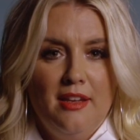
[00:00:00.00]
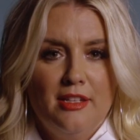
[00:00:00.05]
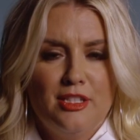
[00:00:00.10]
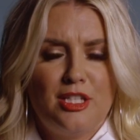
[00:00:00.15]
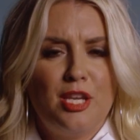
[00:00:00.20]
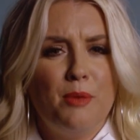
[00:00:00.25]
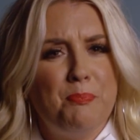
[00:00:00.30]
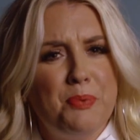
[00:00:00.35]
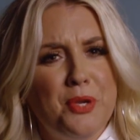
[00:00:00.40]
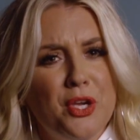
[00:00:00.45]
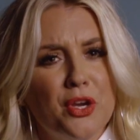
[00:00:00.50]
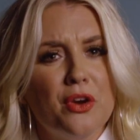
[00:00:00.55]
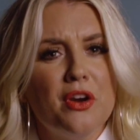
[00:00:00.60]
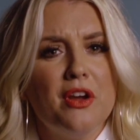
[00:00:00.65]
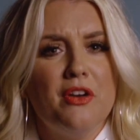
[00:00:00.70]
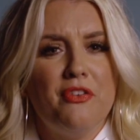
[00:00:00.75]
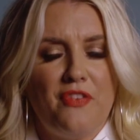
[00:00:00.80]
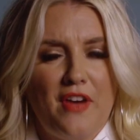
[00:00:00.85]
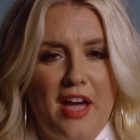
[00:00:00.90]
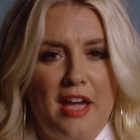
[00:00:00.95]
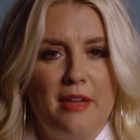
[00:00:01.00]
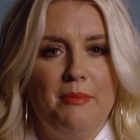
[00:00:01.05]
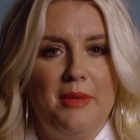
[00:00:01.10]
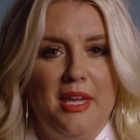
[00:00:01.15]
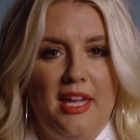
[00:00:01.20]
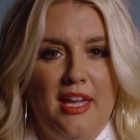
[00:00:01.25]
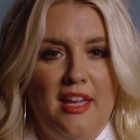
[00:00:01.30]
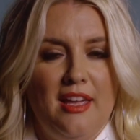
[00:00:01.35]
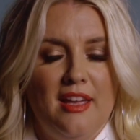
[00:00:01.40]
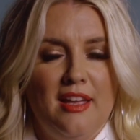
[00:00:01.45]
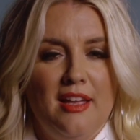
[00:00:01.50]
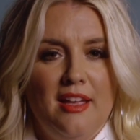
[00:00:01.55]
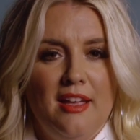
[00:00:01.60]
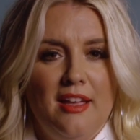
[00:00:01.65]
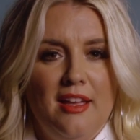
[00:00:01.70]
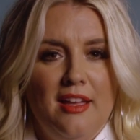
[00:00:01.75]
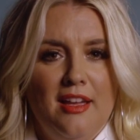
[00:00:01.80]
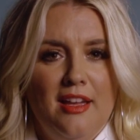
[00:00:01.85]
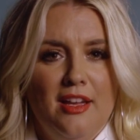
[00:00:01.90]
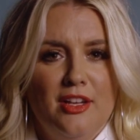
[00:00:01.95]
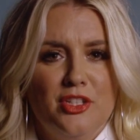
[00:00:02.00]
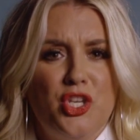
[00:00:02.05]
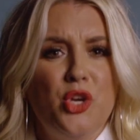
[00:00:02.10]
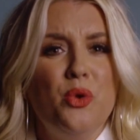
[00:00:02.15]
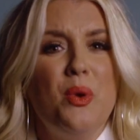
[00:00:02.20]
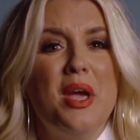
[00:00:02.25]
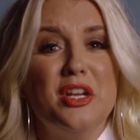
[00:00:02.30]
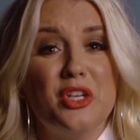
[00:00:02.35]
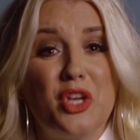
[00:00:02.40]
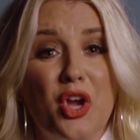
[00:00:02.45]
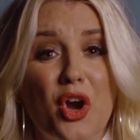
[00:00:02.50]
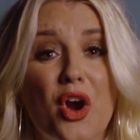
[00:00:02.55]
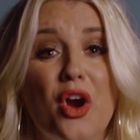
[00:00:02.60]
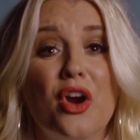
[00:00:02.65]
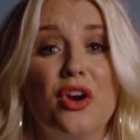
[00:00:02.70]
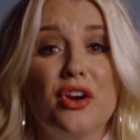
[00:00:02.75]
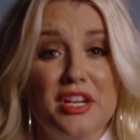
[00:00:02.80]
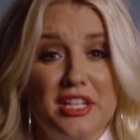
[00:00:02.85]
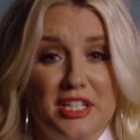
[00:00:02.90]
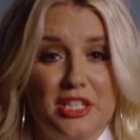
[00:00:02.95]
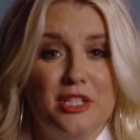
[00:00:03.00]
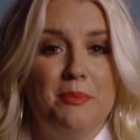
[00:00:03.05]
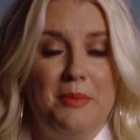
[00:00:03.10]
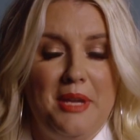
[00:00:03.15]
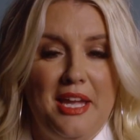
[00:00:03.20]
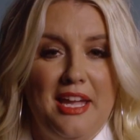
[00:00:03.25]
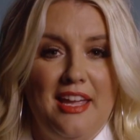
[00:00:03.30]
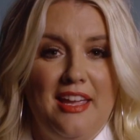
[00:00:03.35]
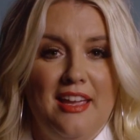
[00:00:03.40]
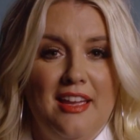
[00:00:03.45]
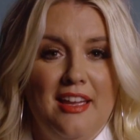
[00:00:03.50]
to purify me, to encourage me,